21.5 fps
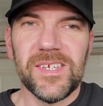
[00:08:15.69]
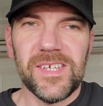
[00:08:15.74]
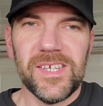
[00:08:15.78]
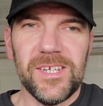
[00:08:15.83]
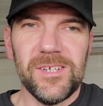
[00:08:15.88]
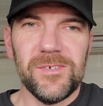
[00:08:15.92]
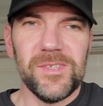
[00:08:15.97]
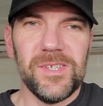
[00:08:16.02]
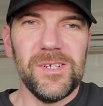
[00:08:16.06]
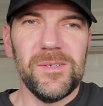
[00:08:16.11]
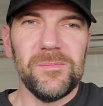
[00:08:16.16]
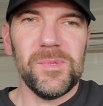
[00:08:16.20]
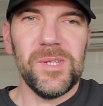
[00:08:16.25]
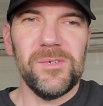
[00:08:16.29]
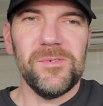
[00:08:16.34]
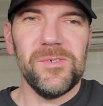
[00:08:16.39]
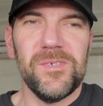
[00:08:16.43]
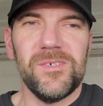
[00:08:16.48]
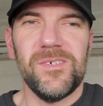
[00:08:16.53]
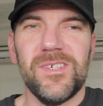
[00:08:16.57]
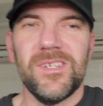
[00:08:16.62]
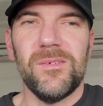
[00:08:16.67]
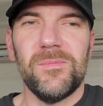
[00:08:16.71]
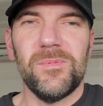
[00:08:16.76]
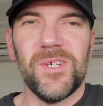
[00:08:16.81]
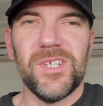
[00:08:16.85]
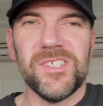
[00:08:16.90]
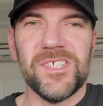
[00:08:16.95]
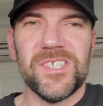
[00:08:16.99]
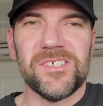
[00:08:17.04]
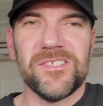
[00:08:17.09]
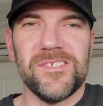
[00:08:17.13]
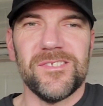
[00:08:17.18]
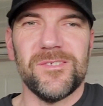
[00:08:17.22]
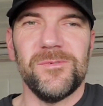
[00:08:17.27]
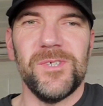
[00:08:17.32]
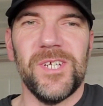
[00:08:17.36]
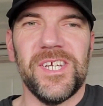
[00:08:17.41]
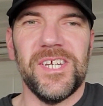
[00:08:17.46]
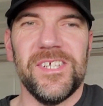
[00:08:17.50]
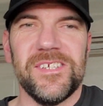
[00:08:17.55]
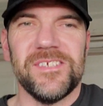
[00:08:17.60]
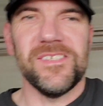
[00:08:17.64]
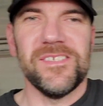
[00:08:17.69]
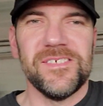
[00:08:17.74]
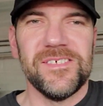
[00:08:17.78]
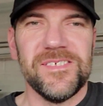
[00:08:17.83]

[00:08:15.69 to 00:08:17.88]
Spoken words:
get out there and play with one of your projects this weekend.